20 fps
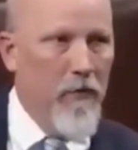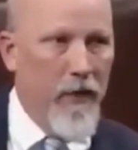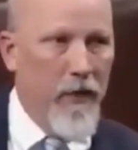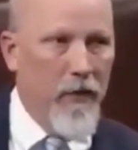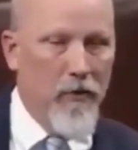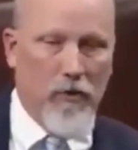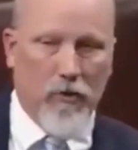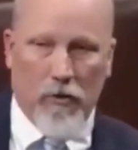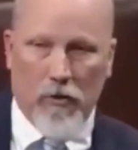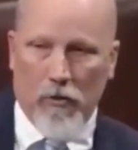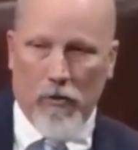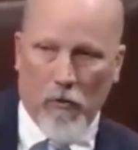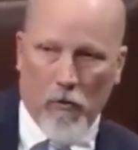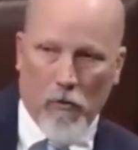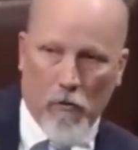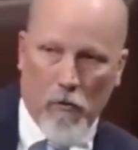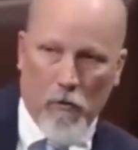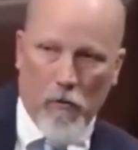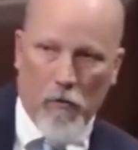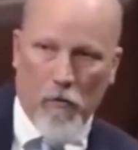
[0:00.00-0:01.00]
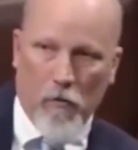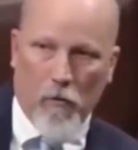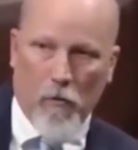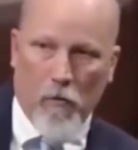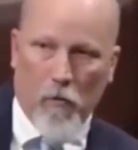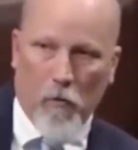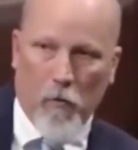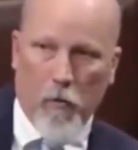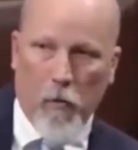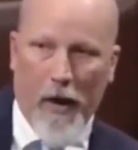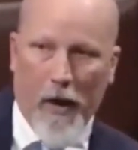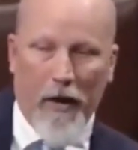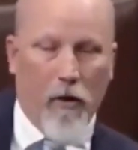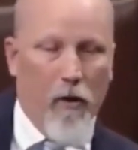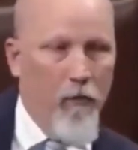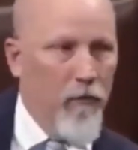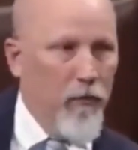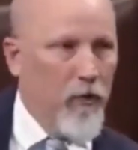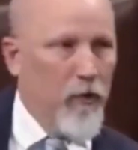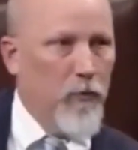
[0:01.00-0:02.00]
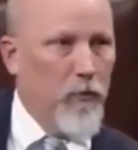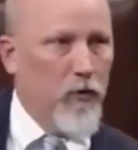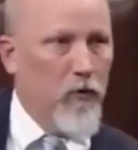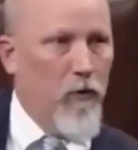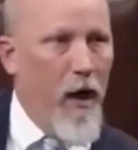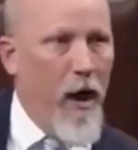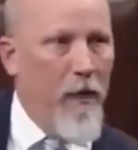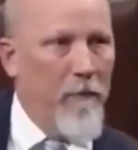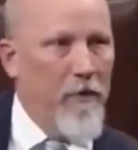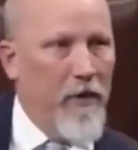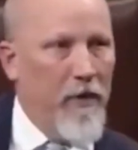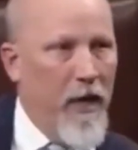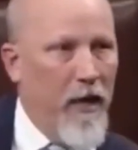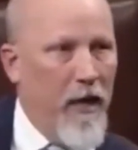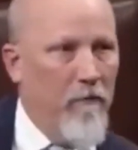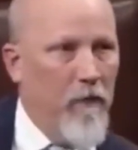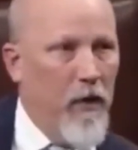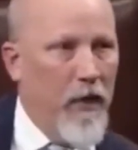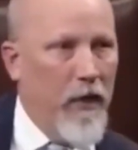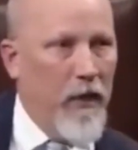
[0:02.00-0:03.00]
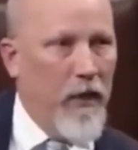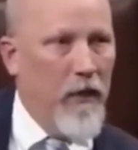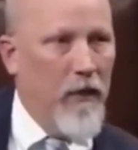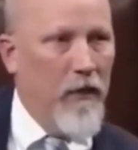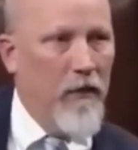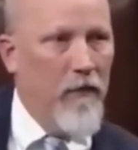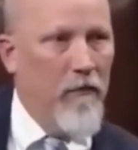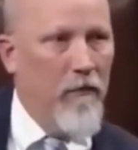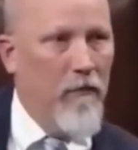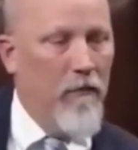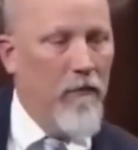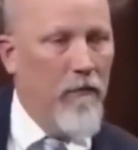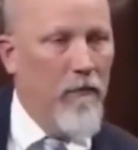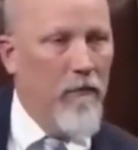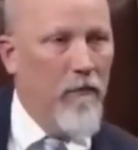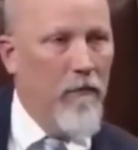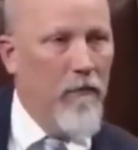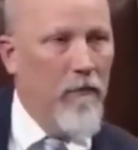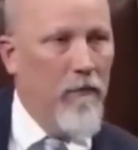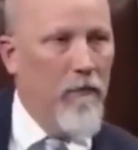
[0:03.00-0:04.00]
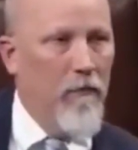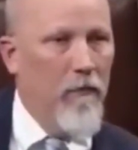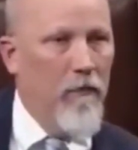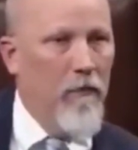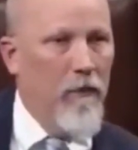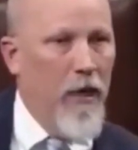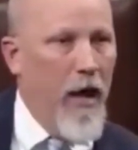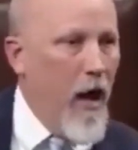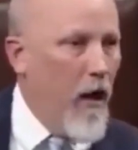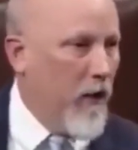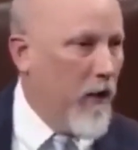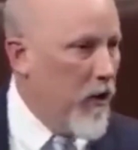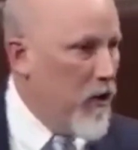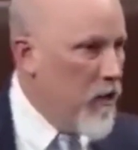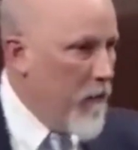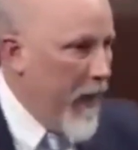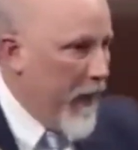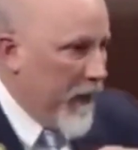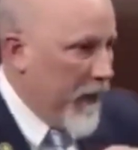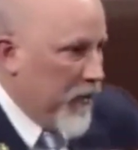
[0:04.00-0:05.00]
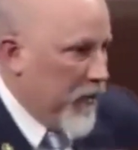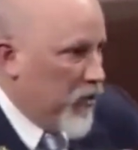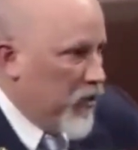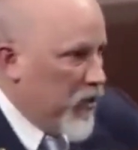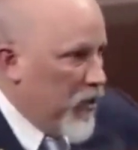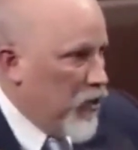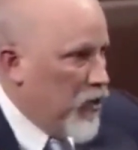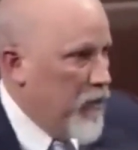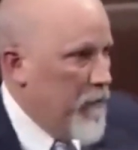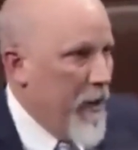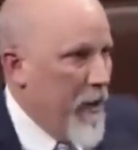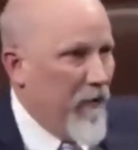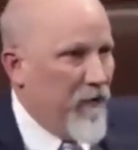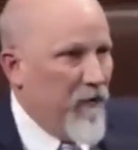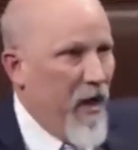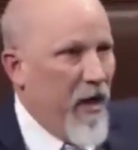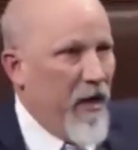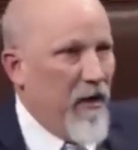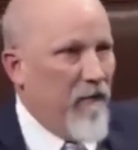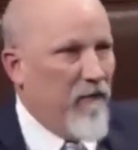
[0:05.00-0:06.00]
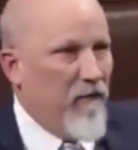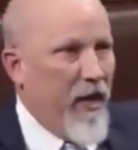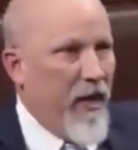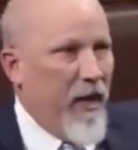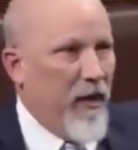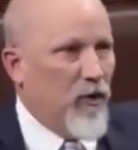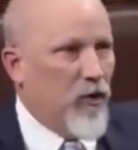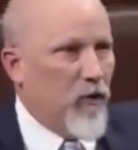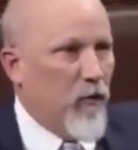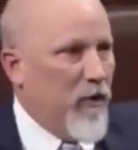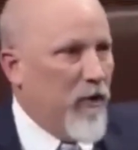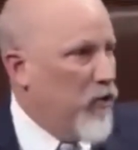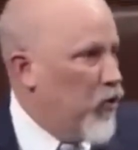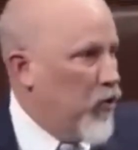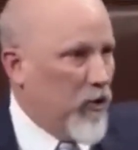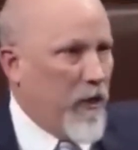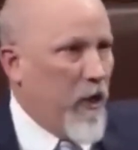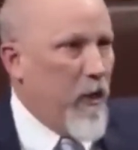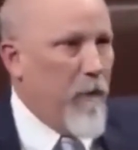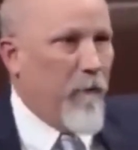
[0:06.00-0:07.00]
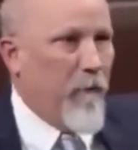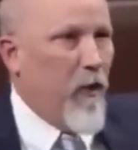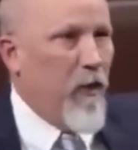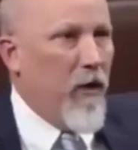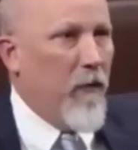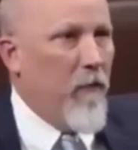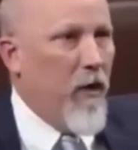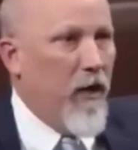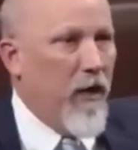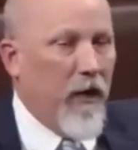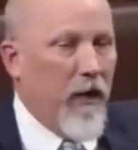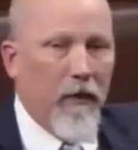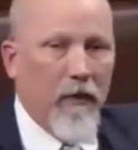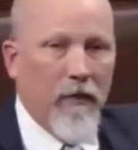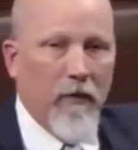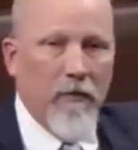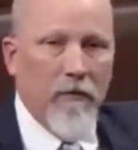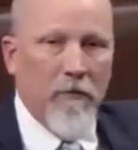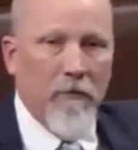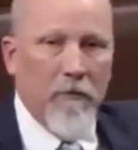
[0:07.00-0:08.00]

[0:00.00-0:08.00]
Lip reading: that is way oversubscribed and out of money? How can you make a decision about that if the answer is just keep printing money?